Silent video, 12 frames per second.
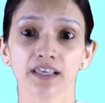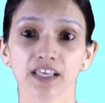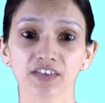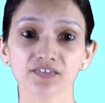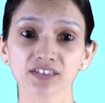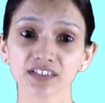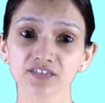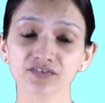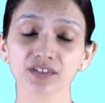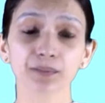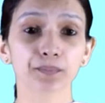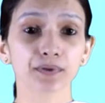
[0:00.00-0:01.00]
even if
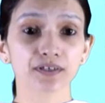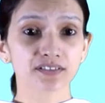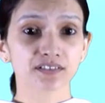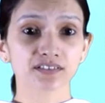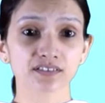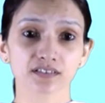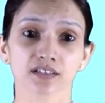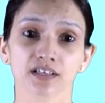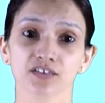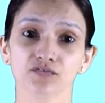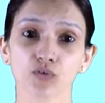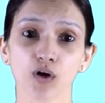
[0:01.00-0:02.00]
the persons
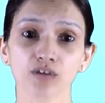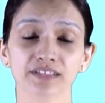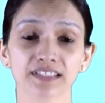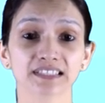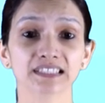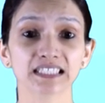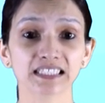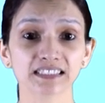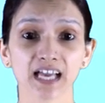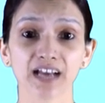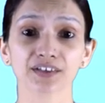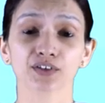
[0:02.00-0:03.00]
involved in these
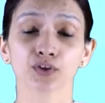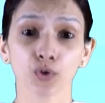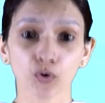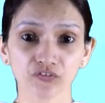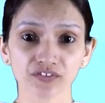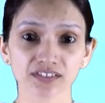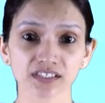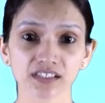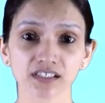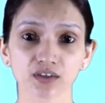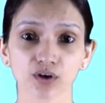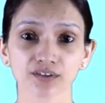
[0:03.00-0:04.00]
had no
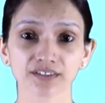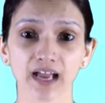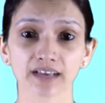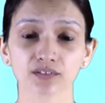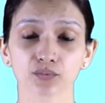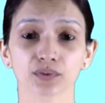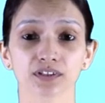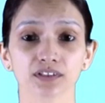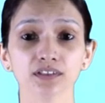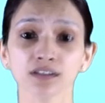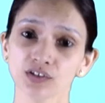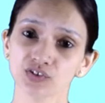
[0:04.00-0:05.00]
physical contact with
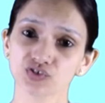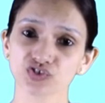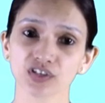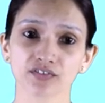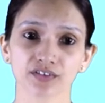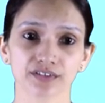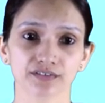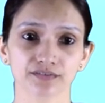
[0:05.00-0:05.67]
the children.